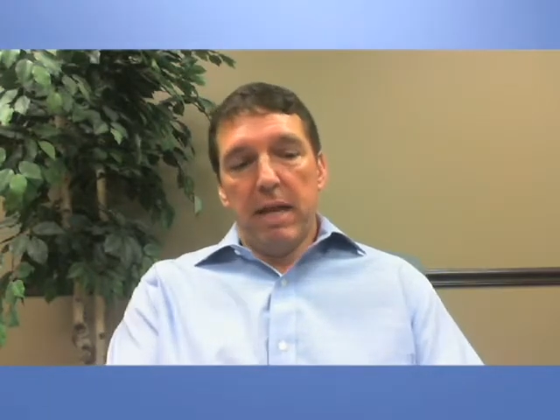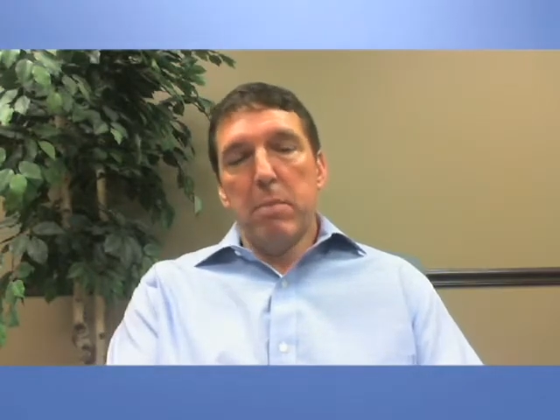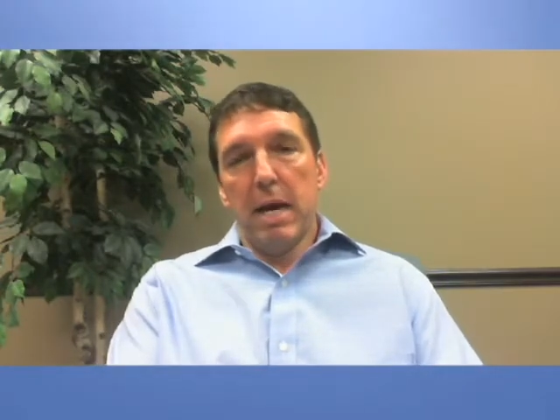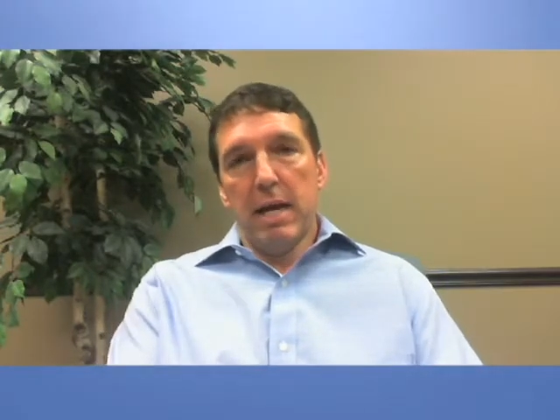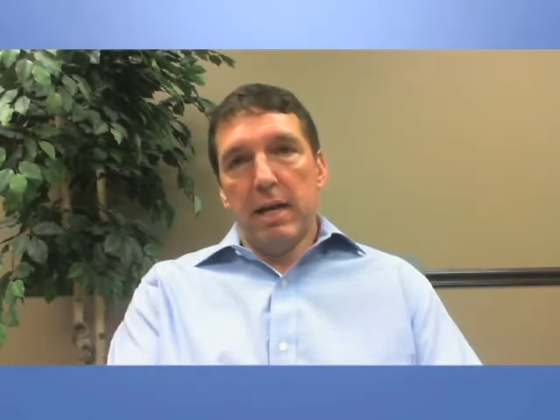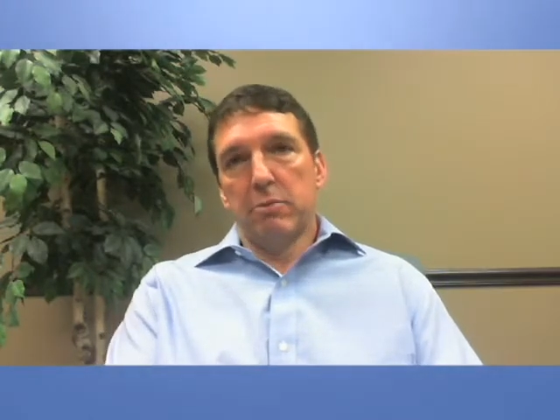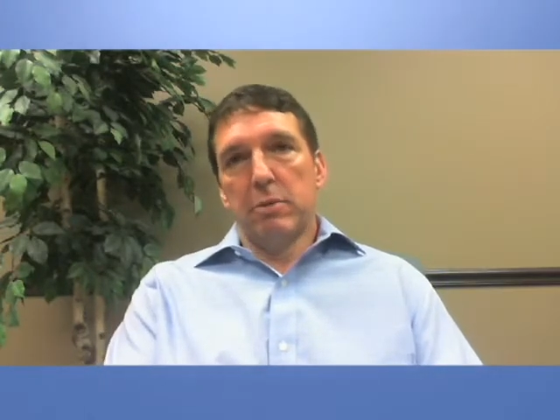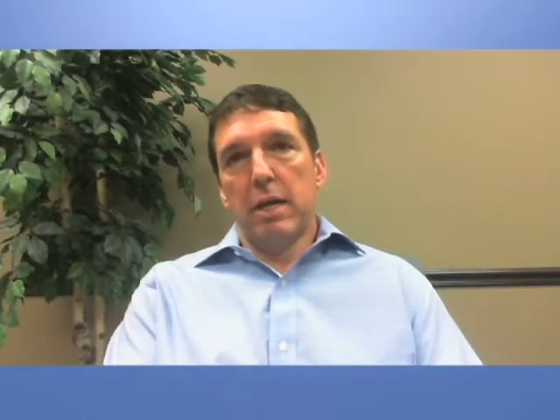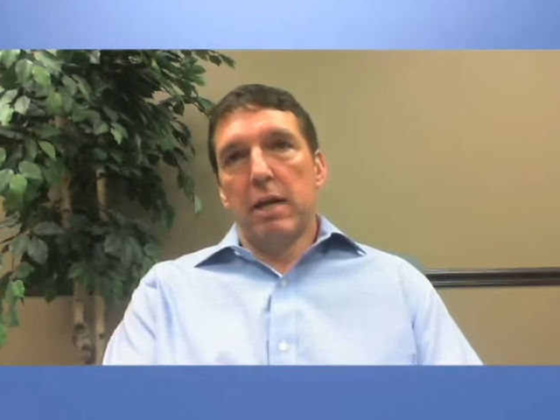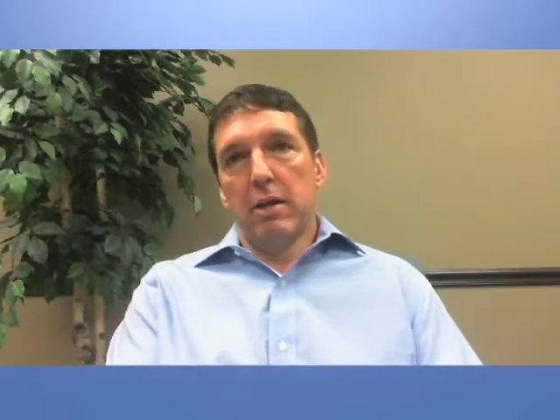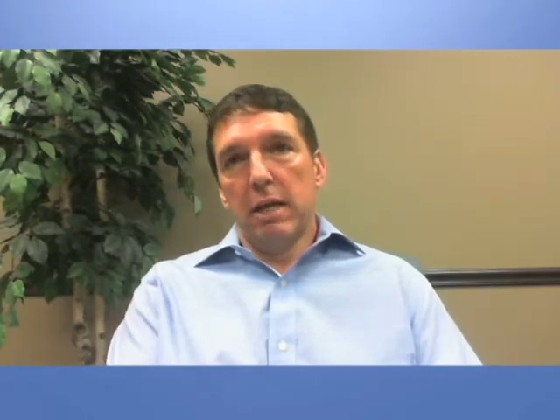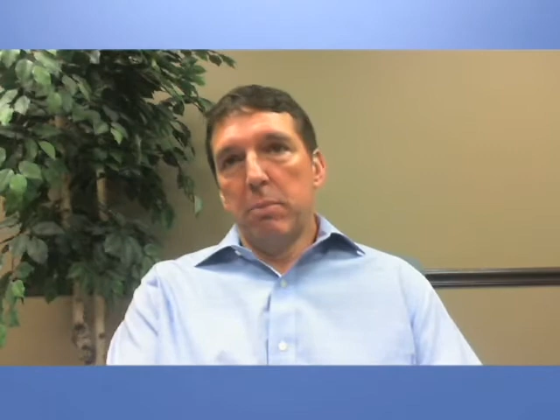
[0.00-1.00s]
they buy
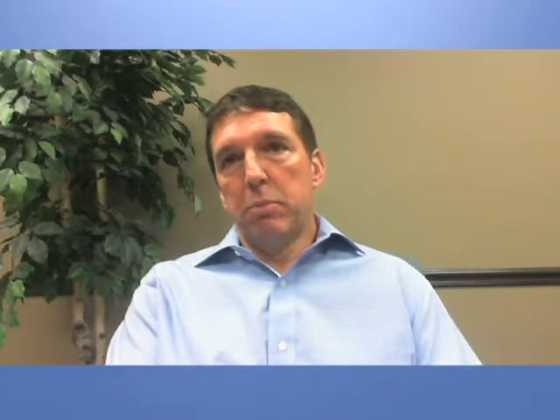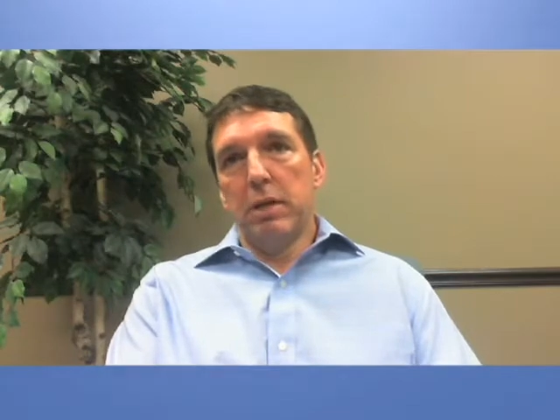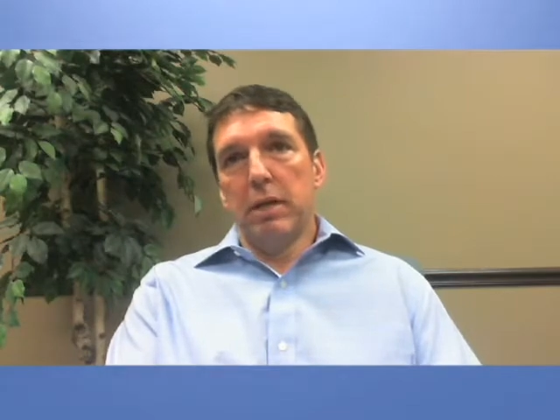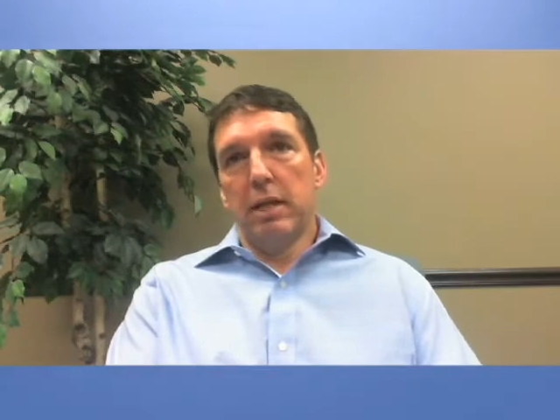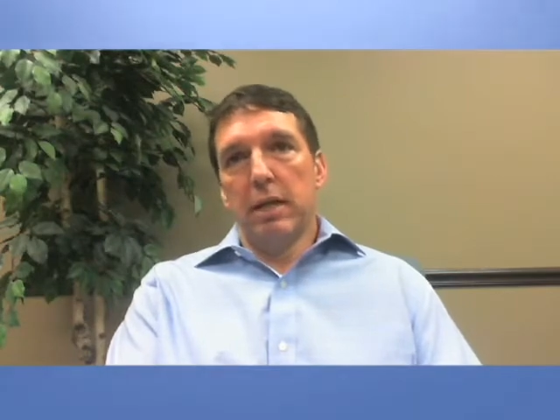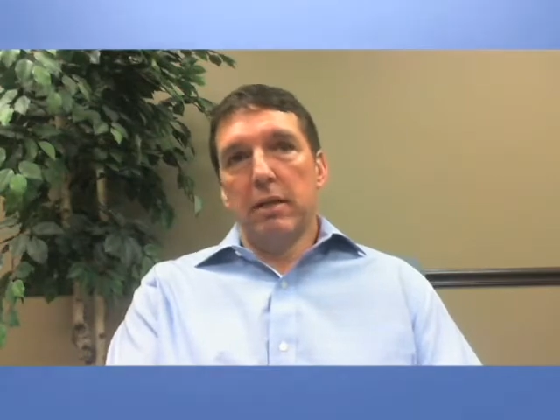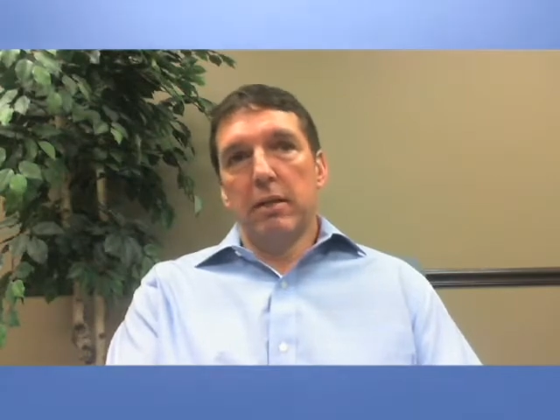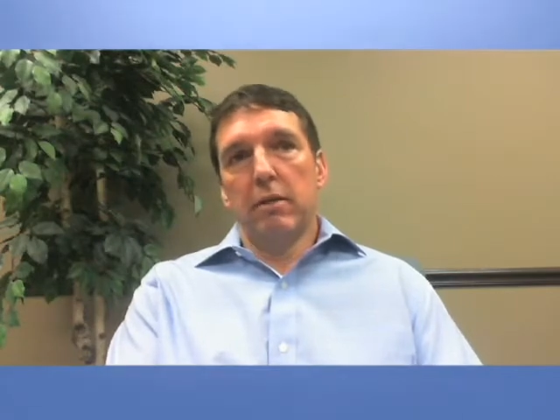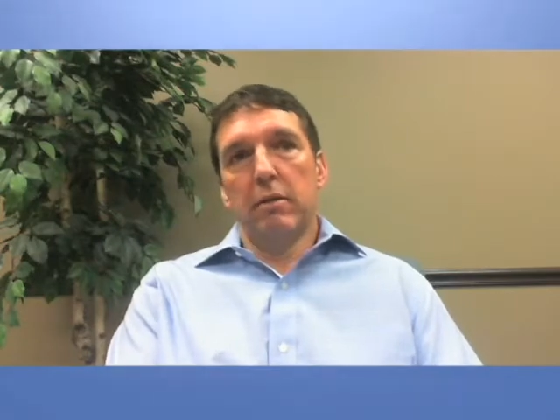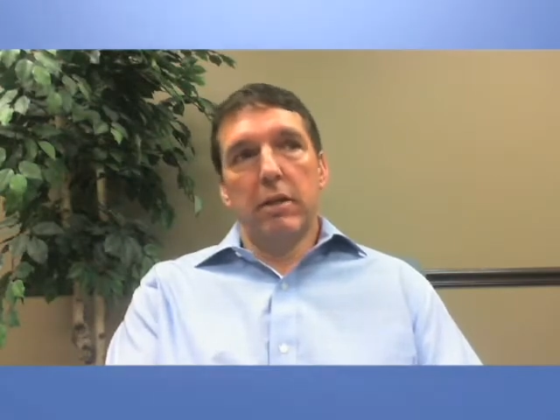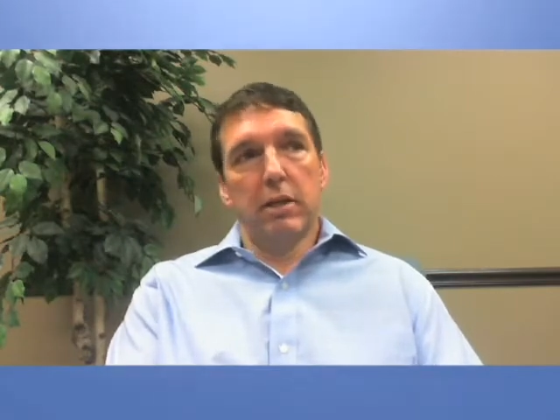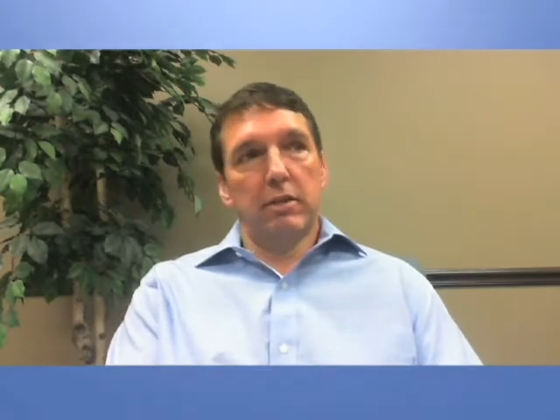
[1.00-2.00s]
Expeditor and they put it in,
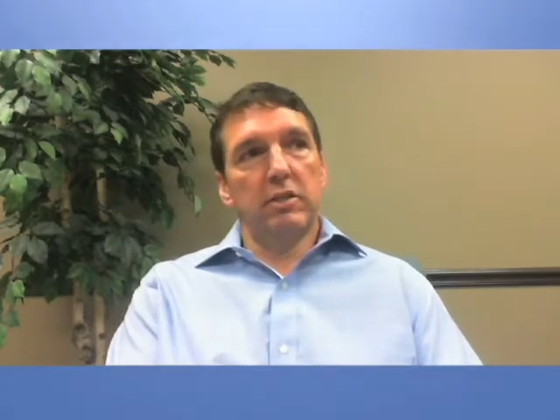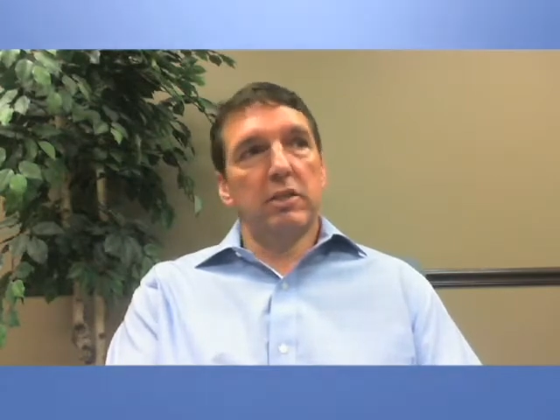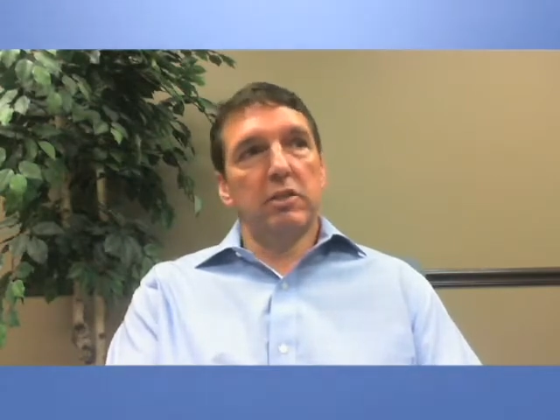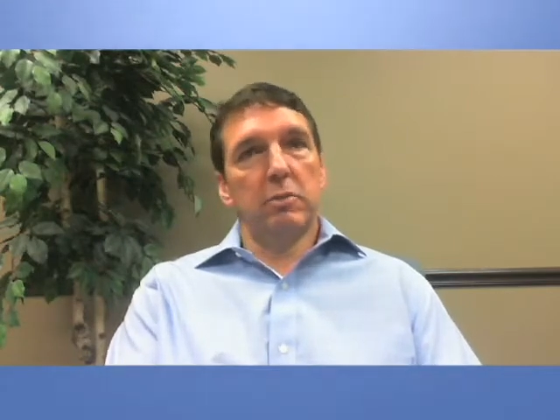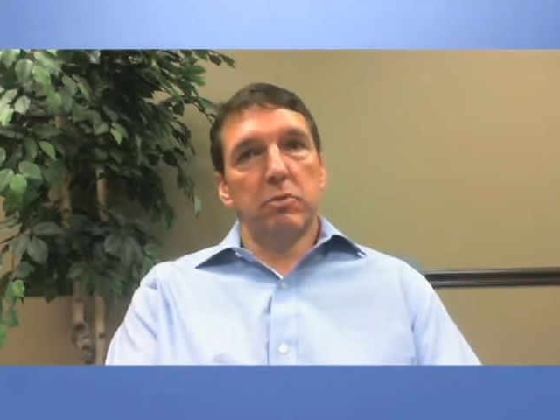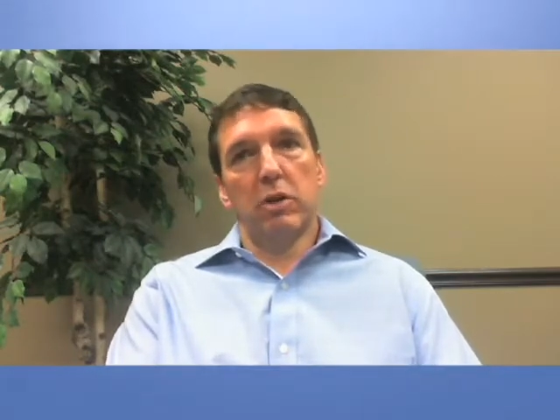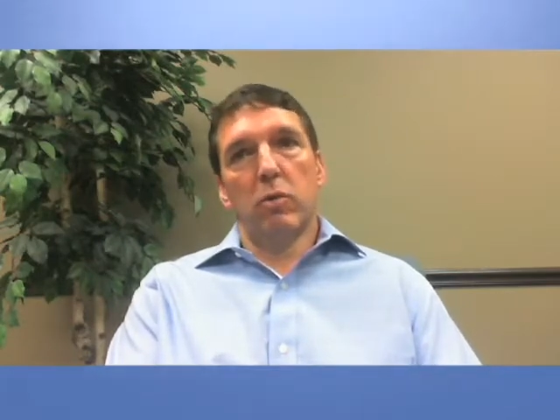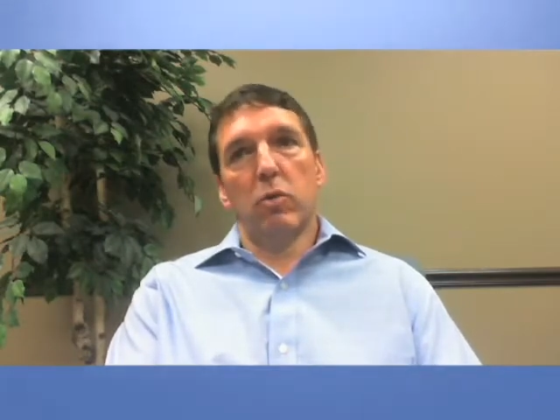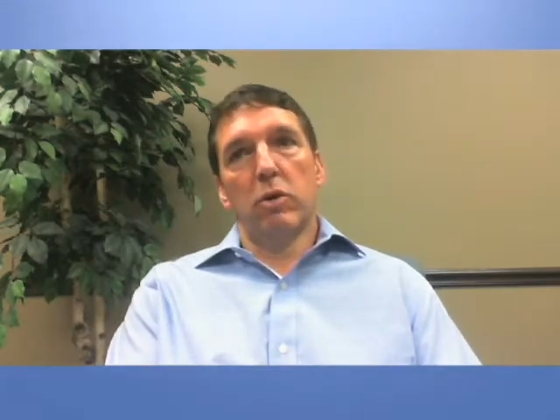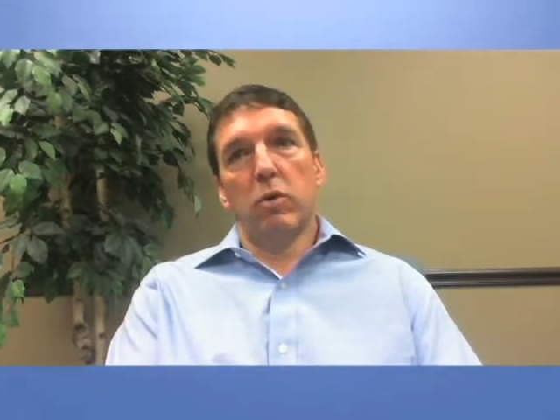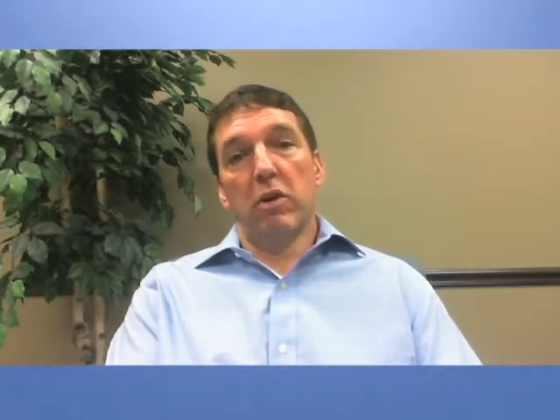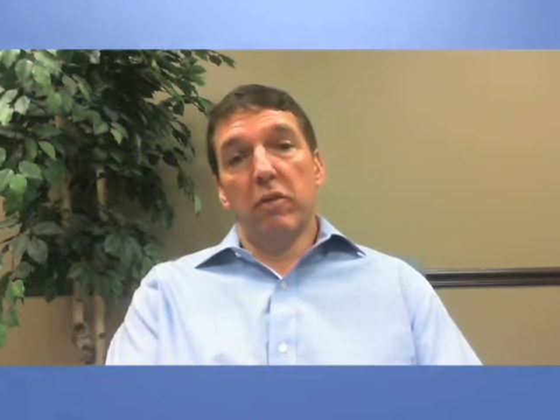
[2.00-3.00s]
their system's going
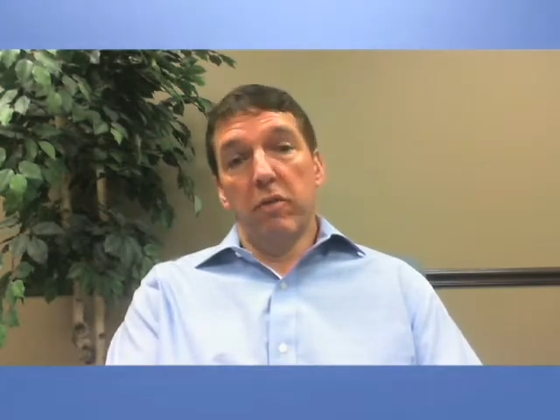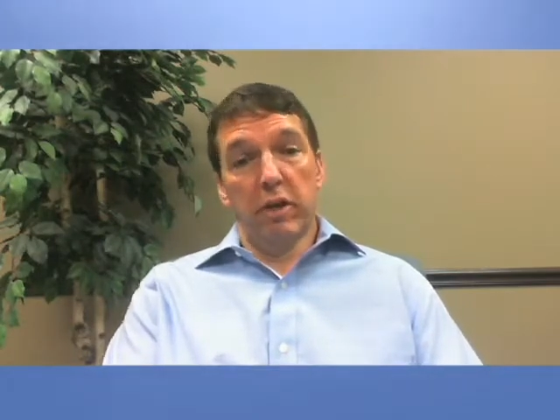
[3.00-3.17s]
to work well.